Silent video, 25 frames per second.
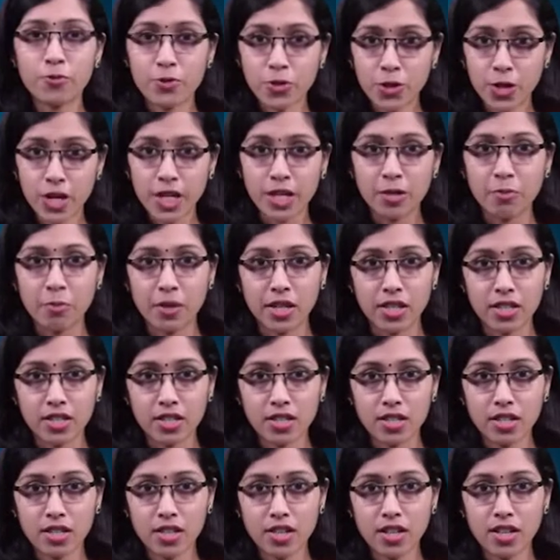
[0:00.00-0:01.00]
treatment,
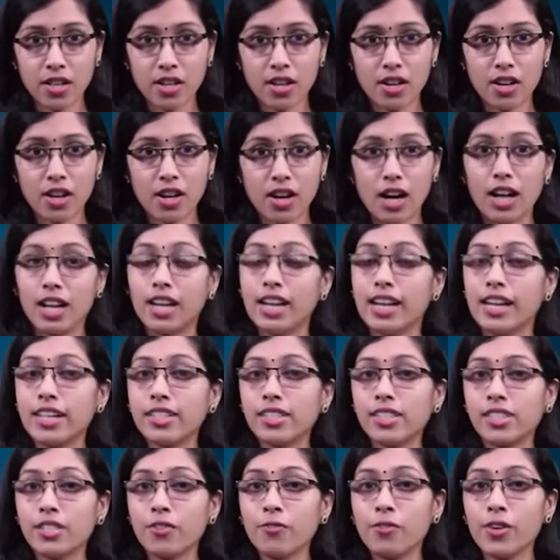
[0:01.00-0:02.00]
a less
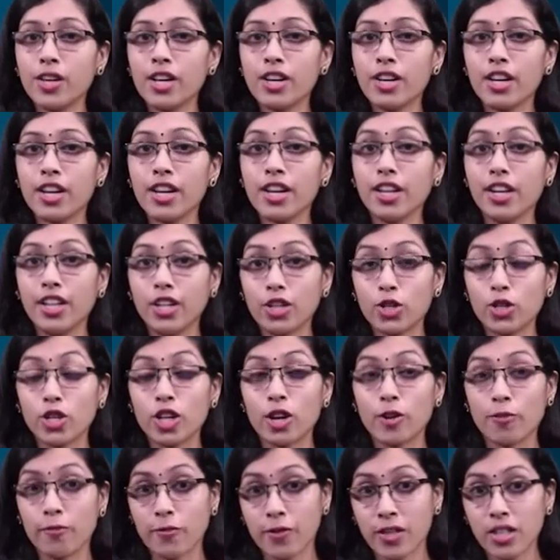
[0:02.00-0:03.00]
severe initial
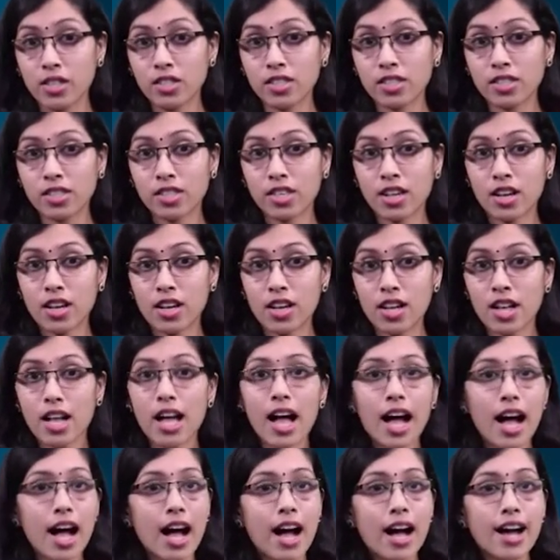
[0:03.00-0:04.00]
offense,
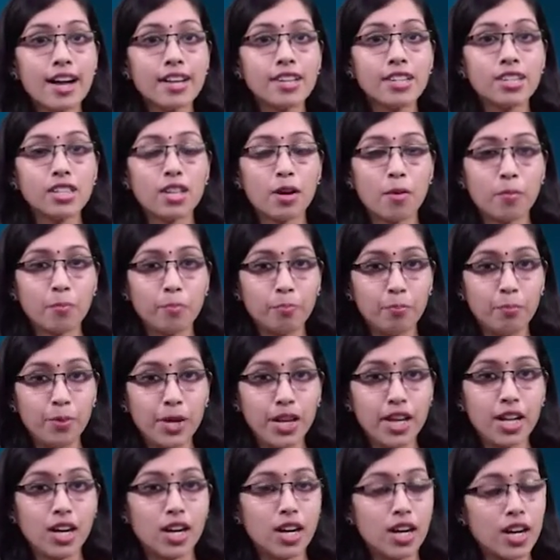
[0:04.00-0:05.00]
and
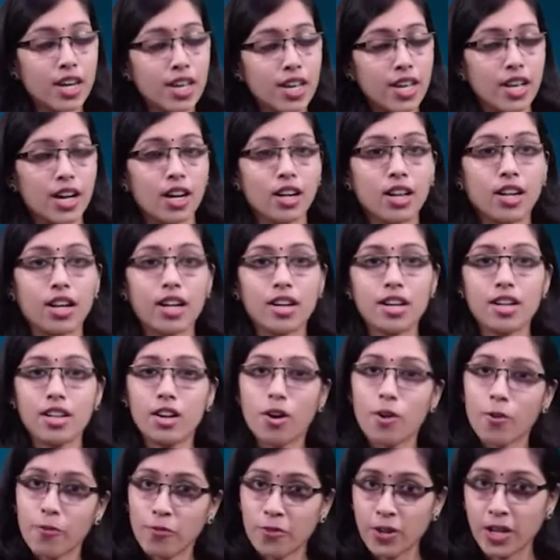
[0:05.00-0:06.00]
being a younger
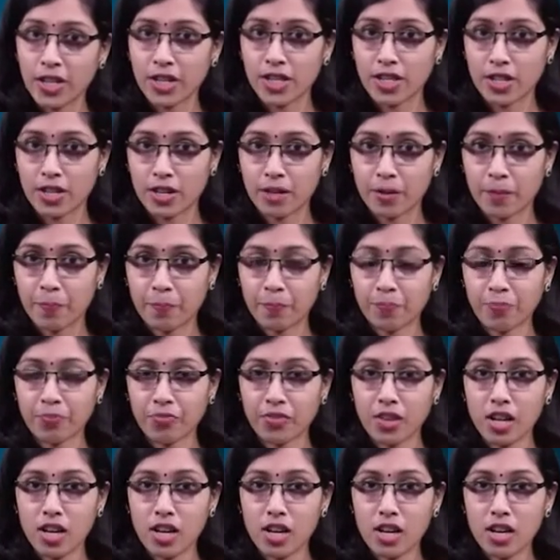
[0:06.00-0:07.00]
offender.
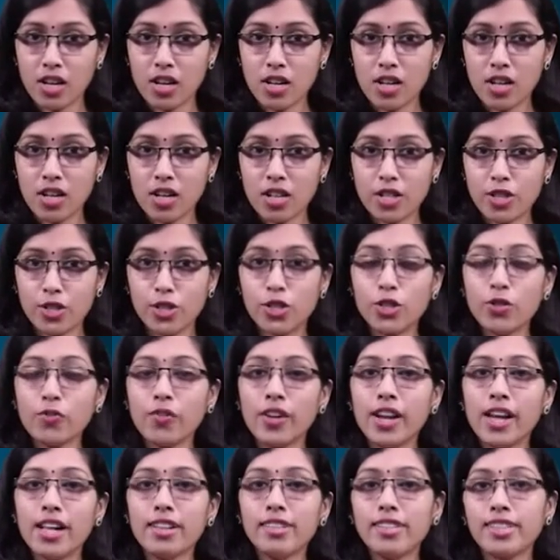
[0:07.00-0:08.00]

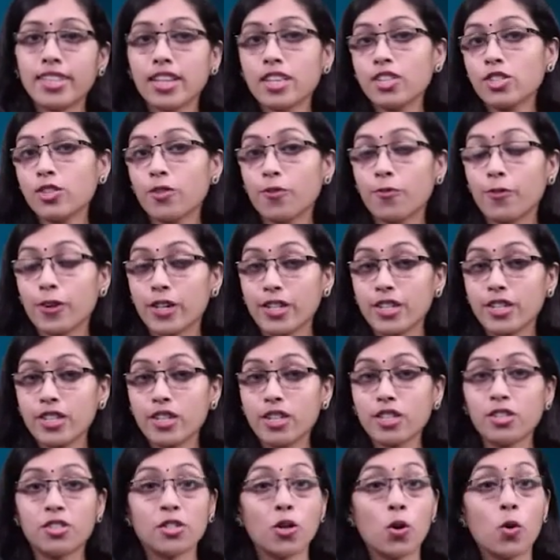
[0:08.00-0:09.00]
Juvenile sex
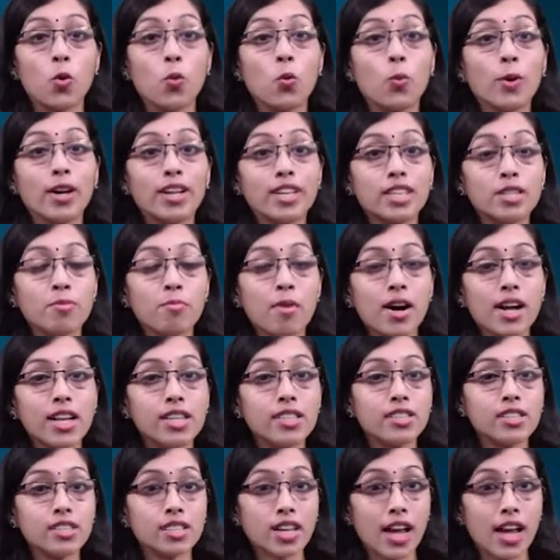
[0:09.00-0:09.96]
offenders who victimized